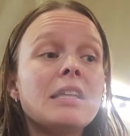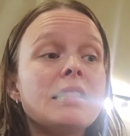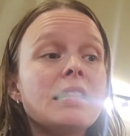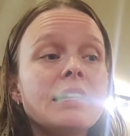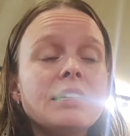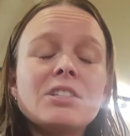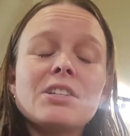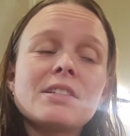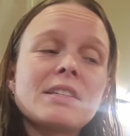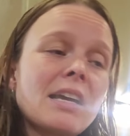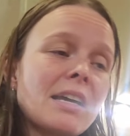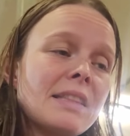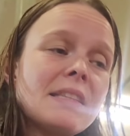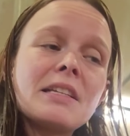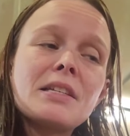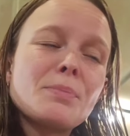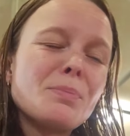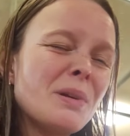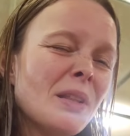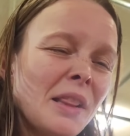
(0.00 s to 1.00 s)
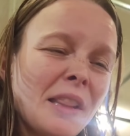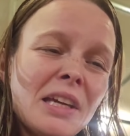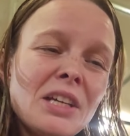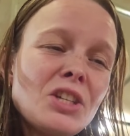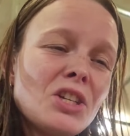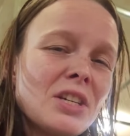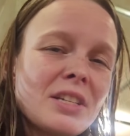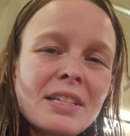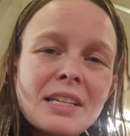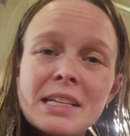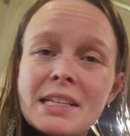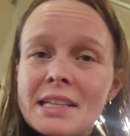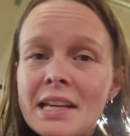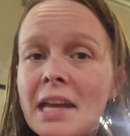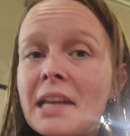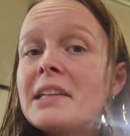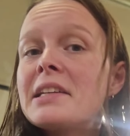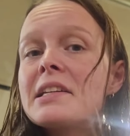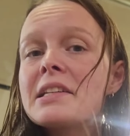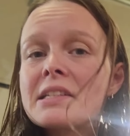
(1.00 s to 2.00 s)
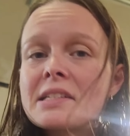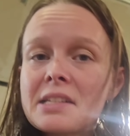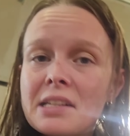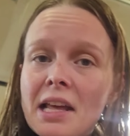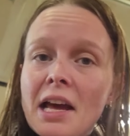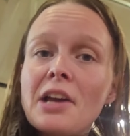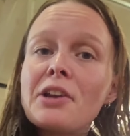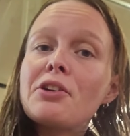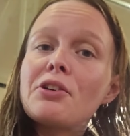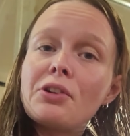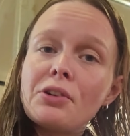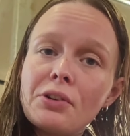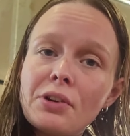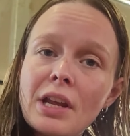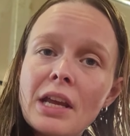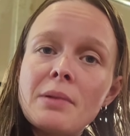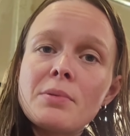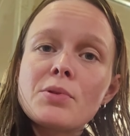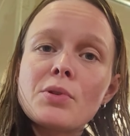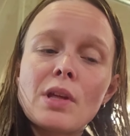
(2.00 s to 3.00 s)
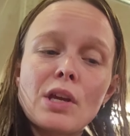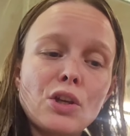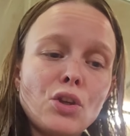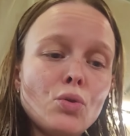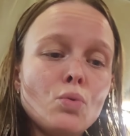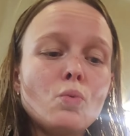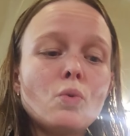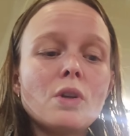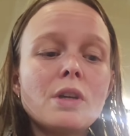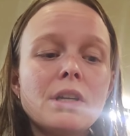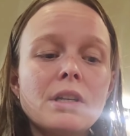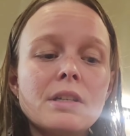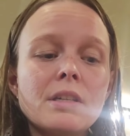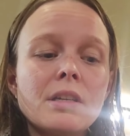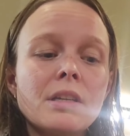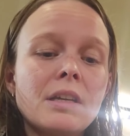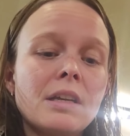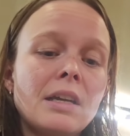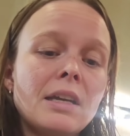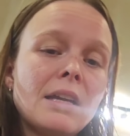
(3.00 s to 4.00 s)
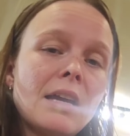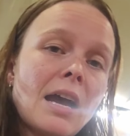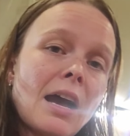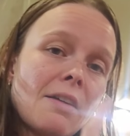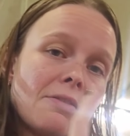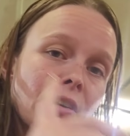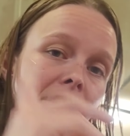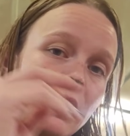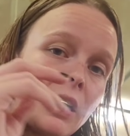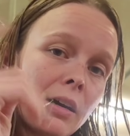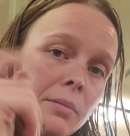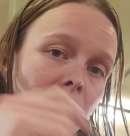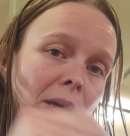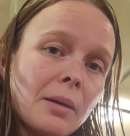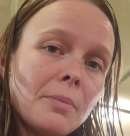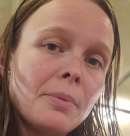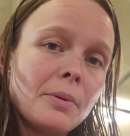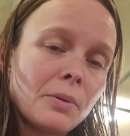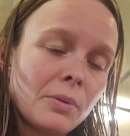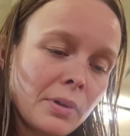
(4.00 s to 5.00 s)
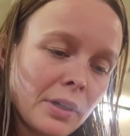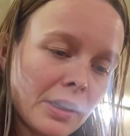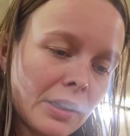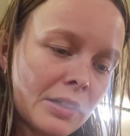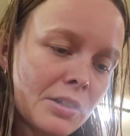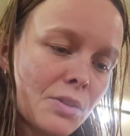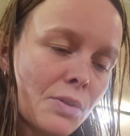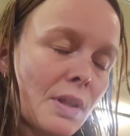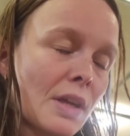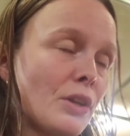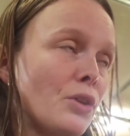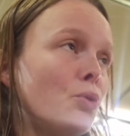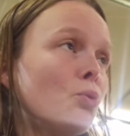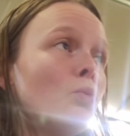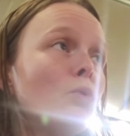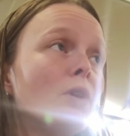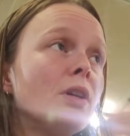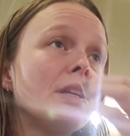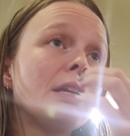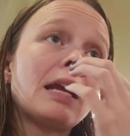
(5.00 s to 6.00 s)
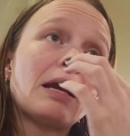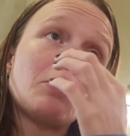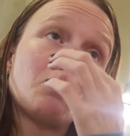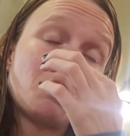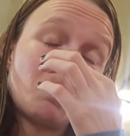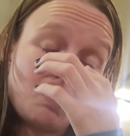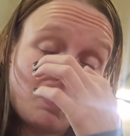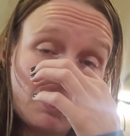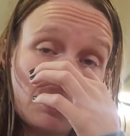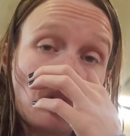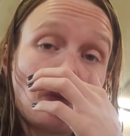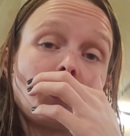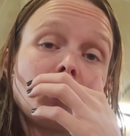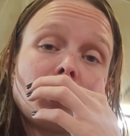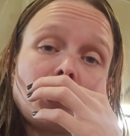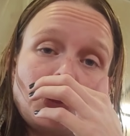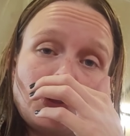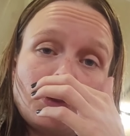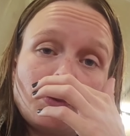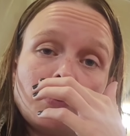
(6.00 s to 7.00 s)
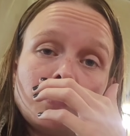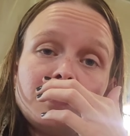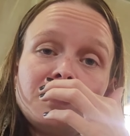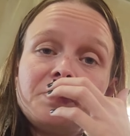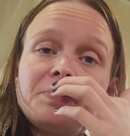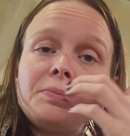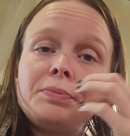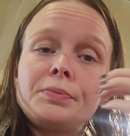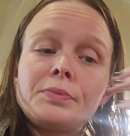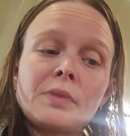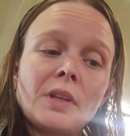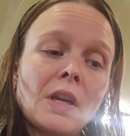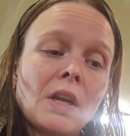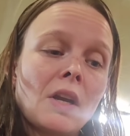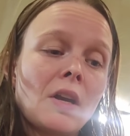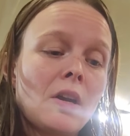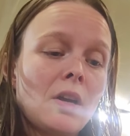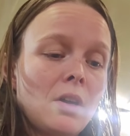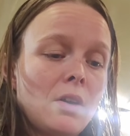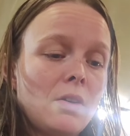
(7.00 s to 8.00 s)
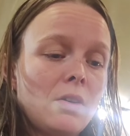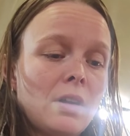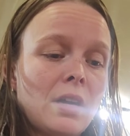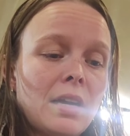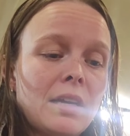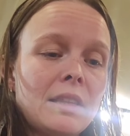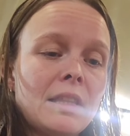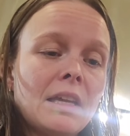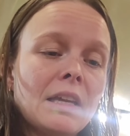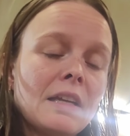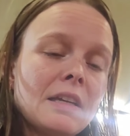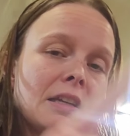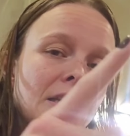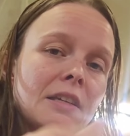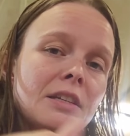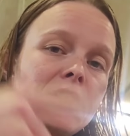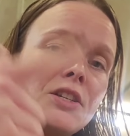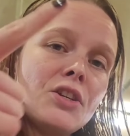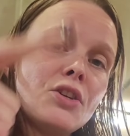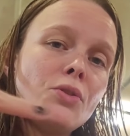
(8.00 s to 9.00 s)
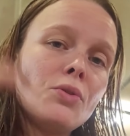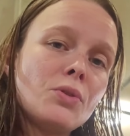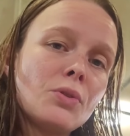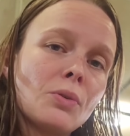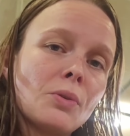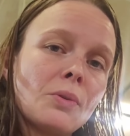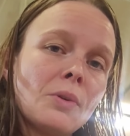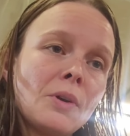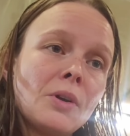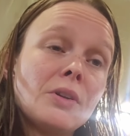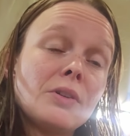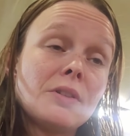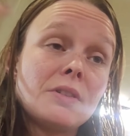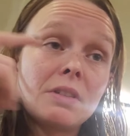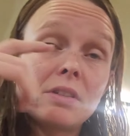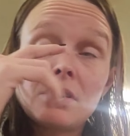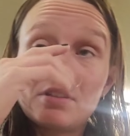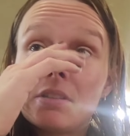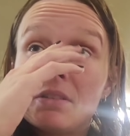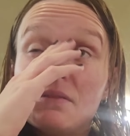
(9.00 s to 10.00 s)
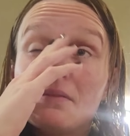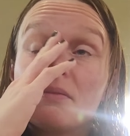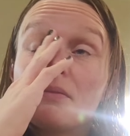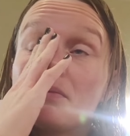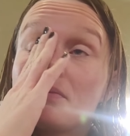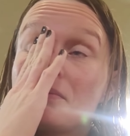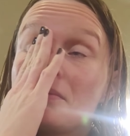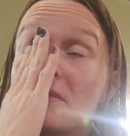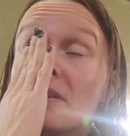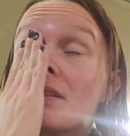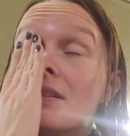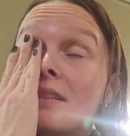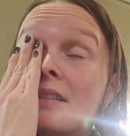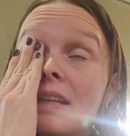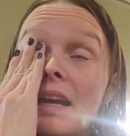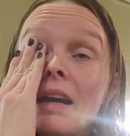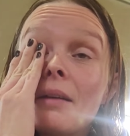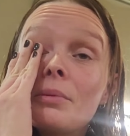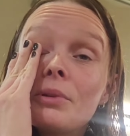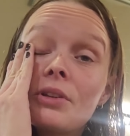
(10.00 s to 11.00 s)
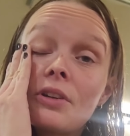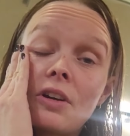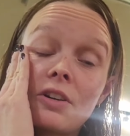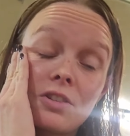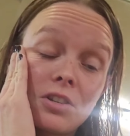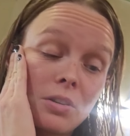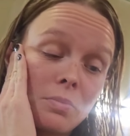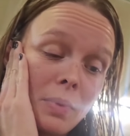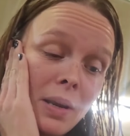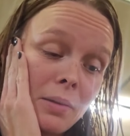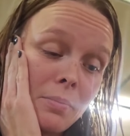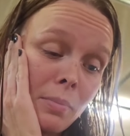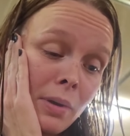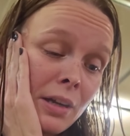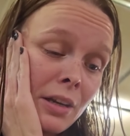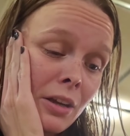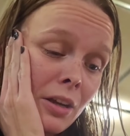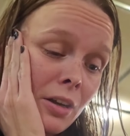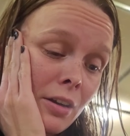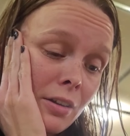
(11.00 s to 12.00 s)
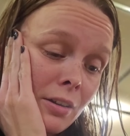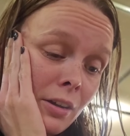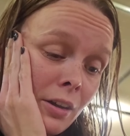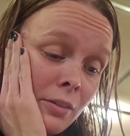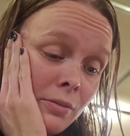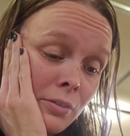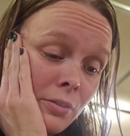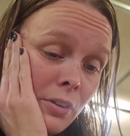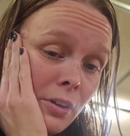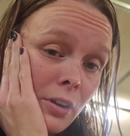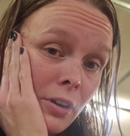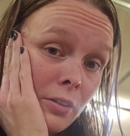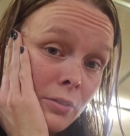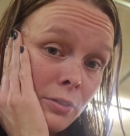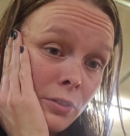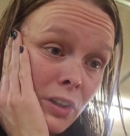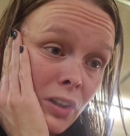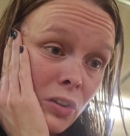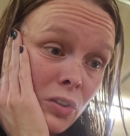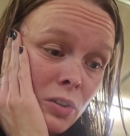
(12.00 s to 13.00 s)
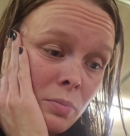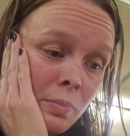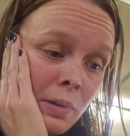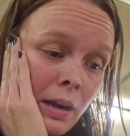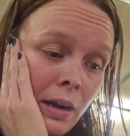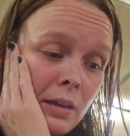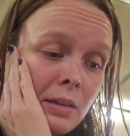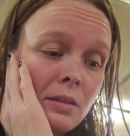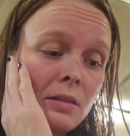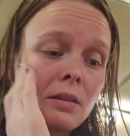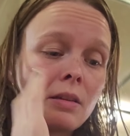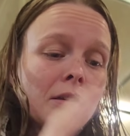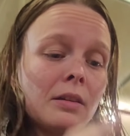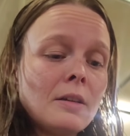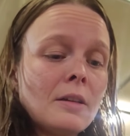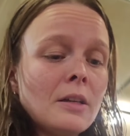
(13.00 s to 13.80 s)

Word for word: They just had this malicious intent to slander your name so that you wouldn't have a come up, okay? So that you wouldn't get what was owed to you. Okay, and they can continue to to sabotage and make money off off of your demise.